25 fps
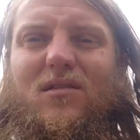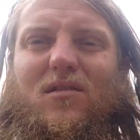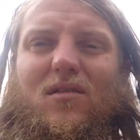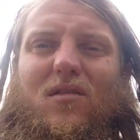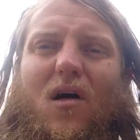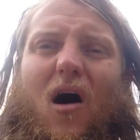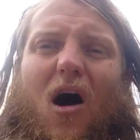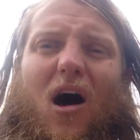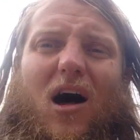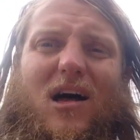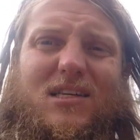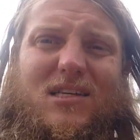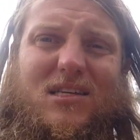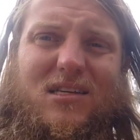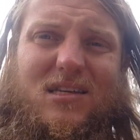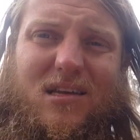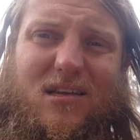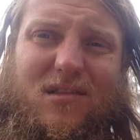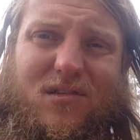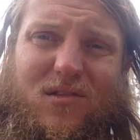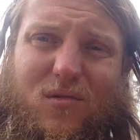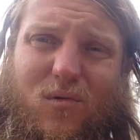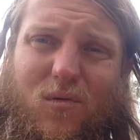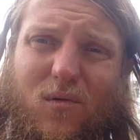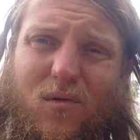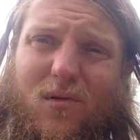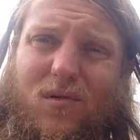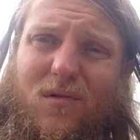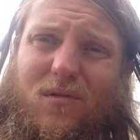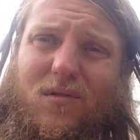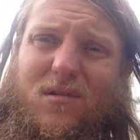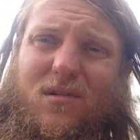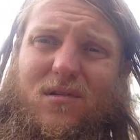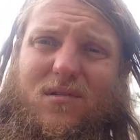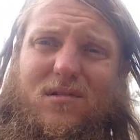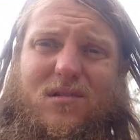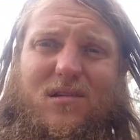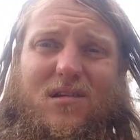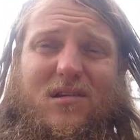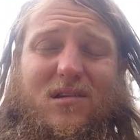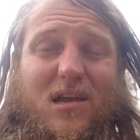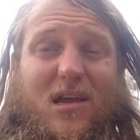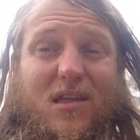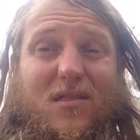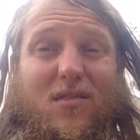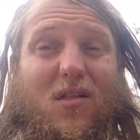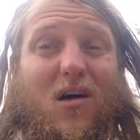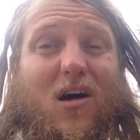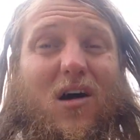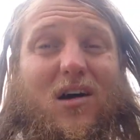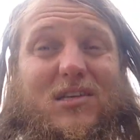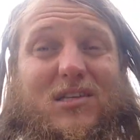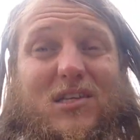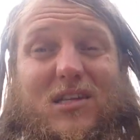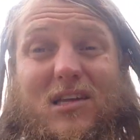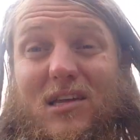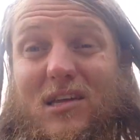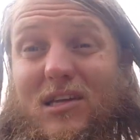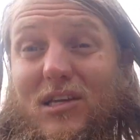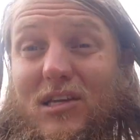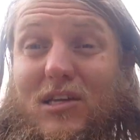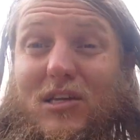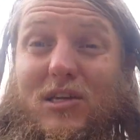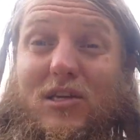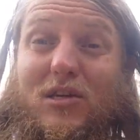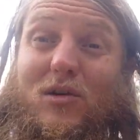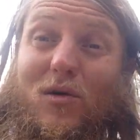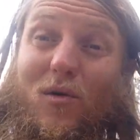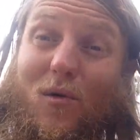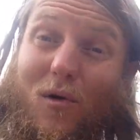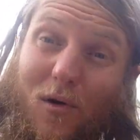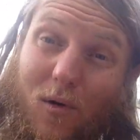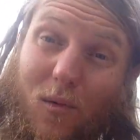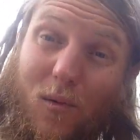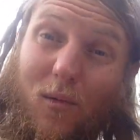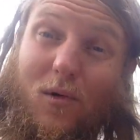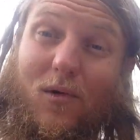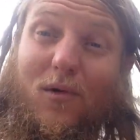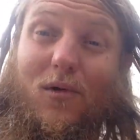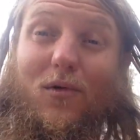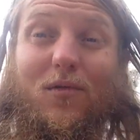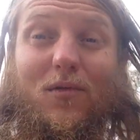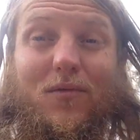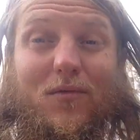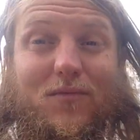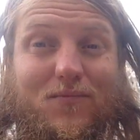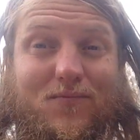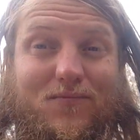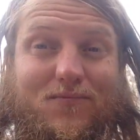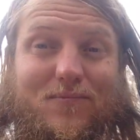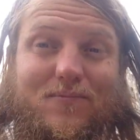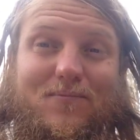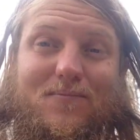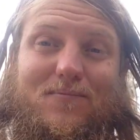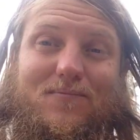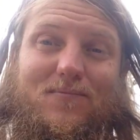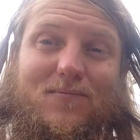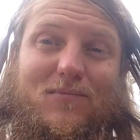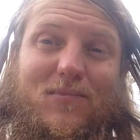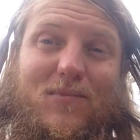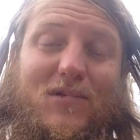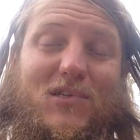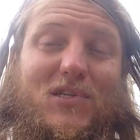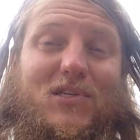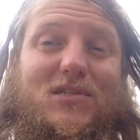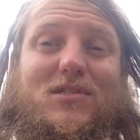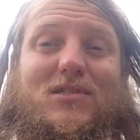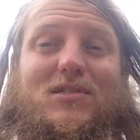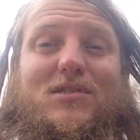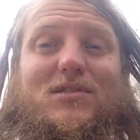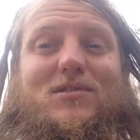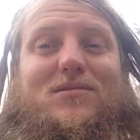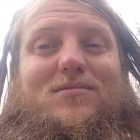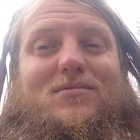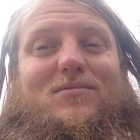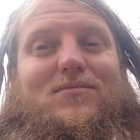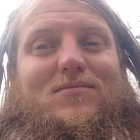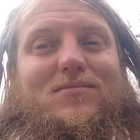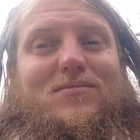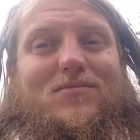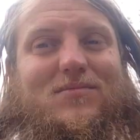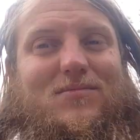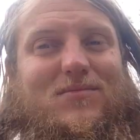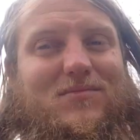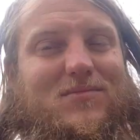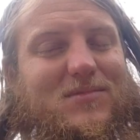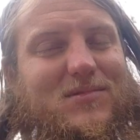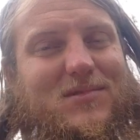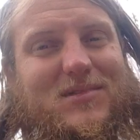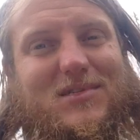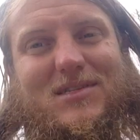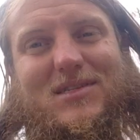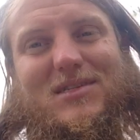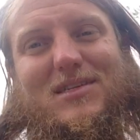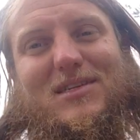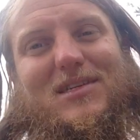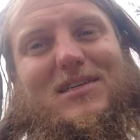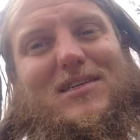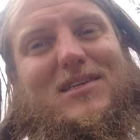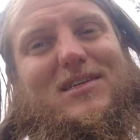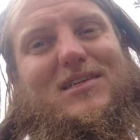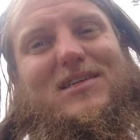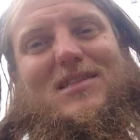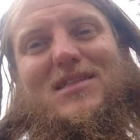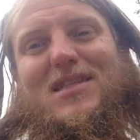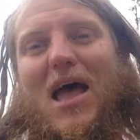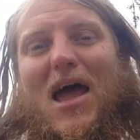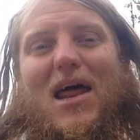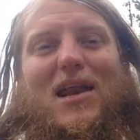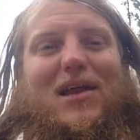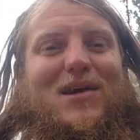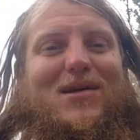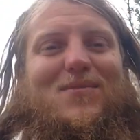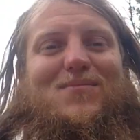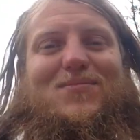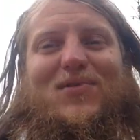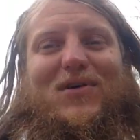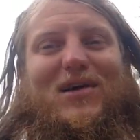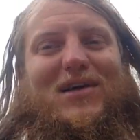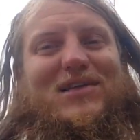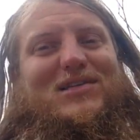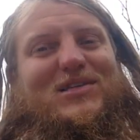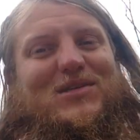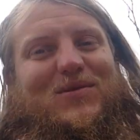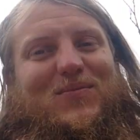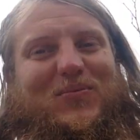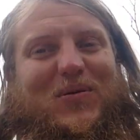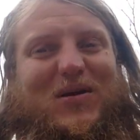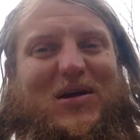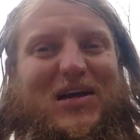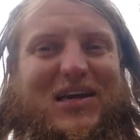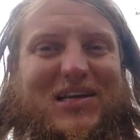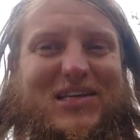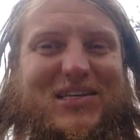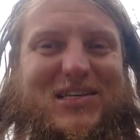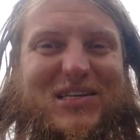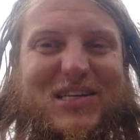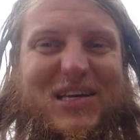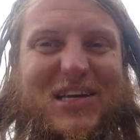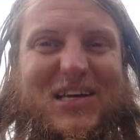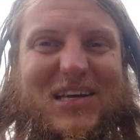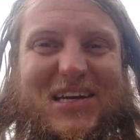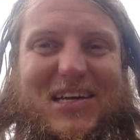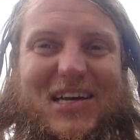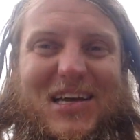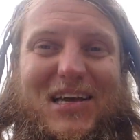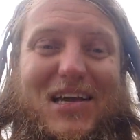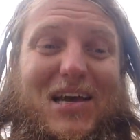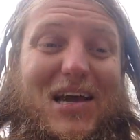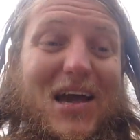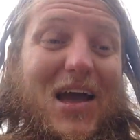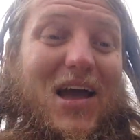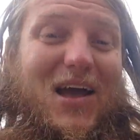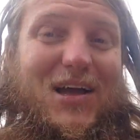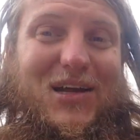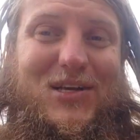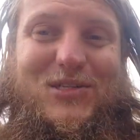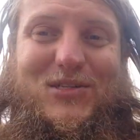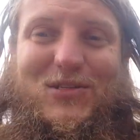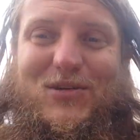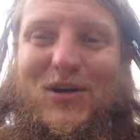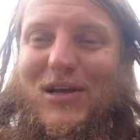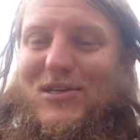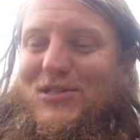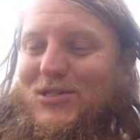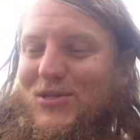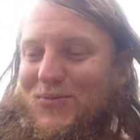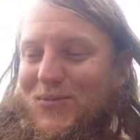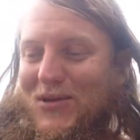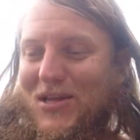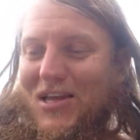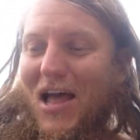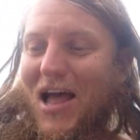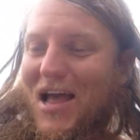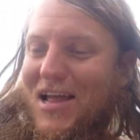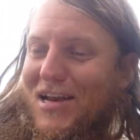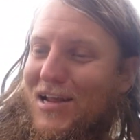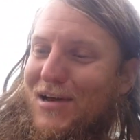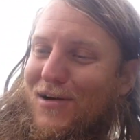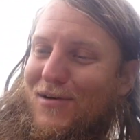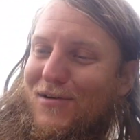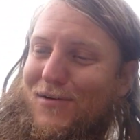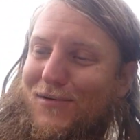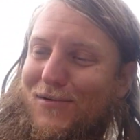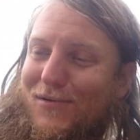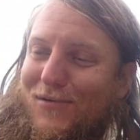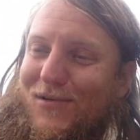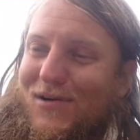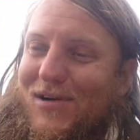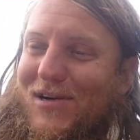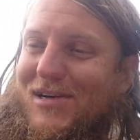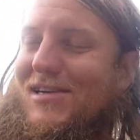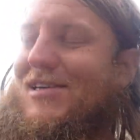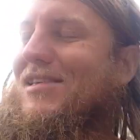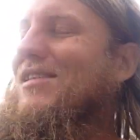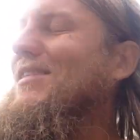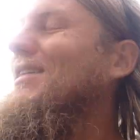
lost in the world and lost in your world, which is not a good place to be. Trust me, I know.